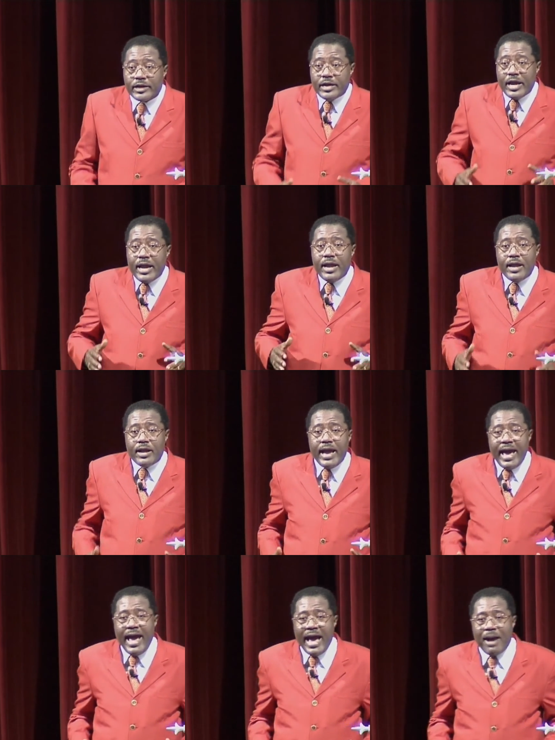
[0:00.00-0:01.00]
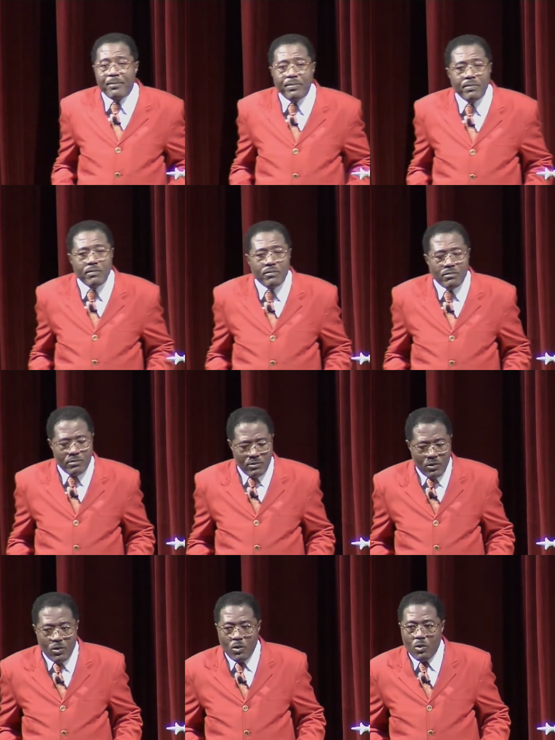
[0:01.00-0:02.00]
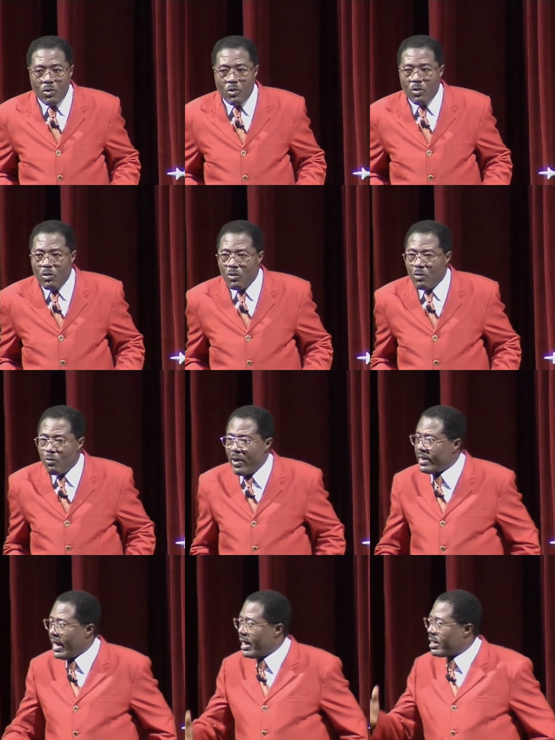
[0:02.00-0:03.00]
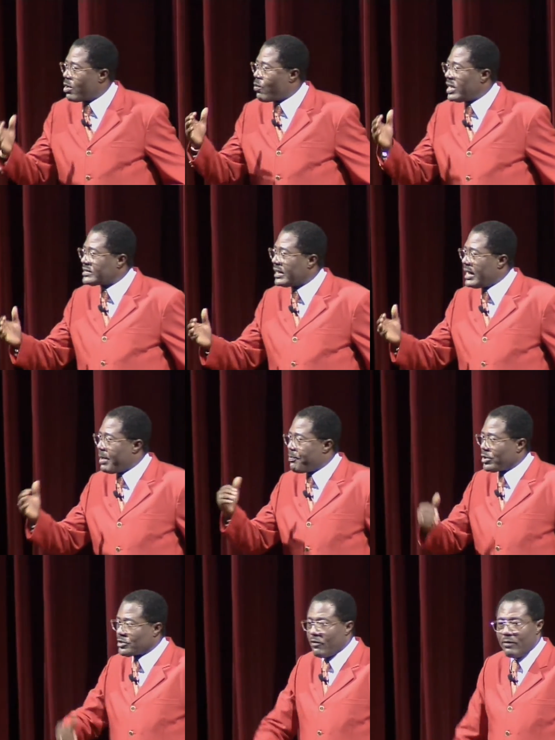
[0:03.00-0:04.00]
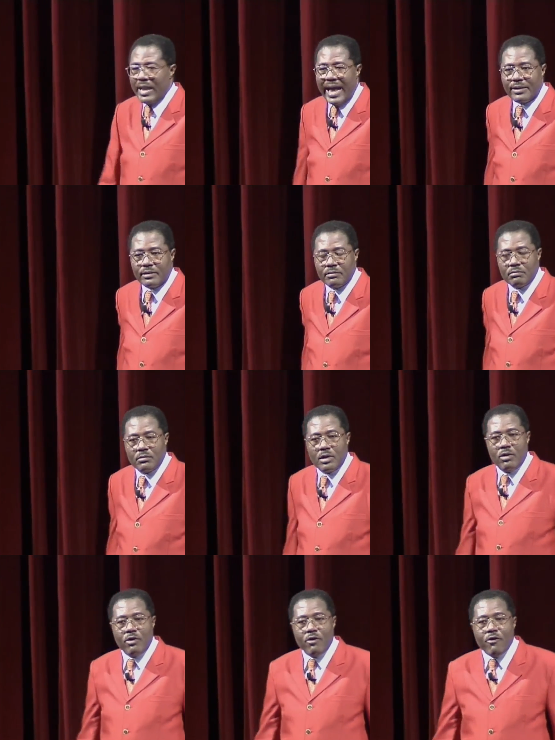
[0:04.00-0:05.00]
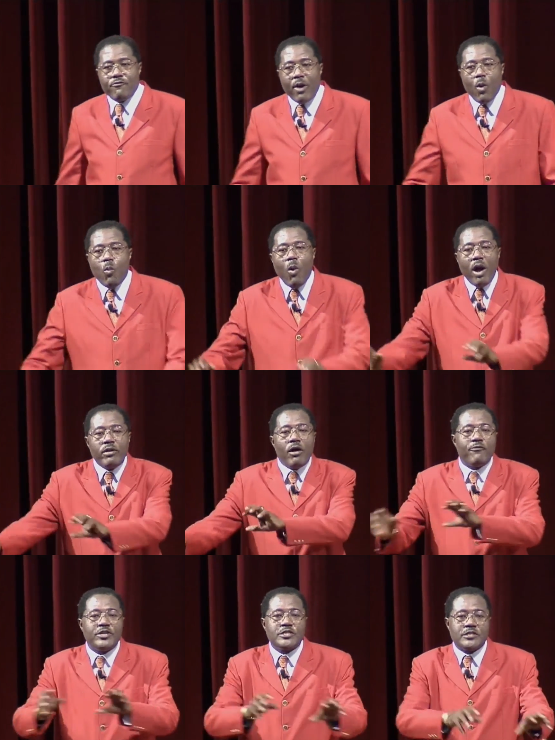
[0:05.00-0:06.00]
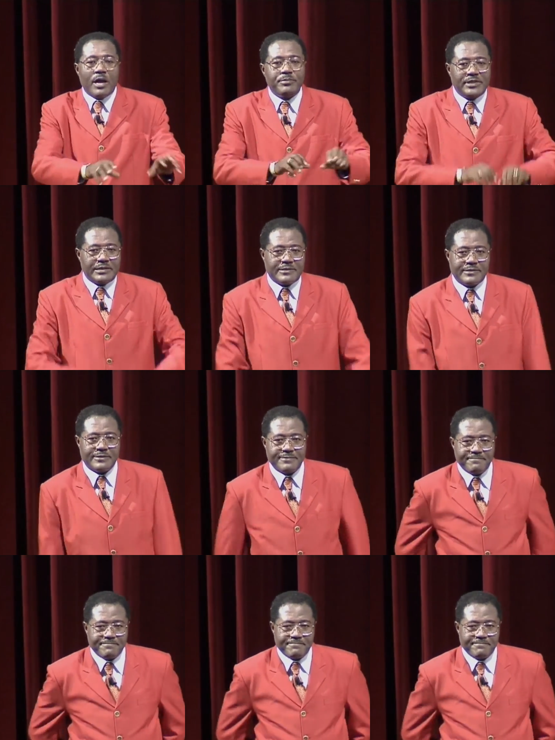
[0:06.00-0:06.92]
King Ahab went and requested a portion of land from one of his subjects.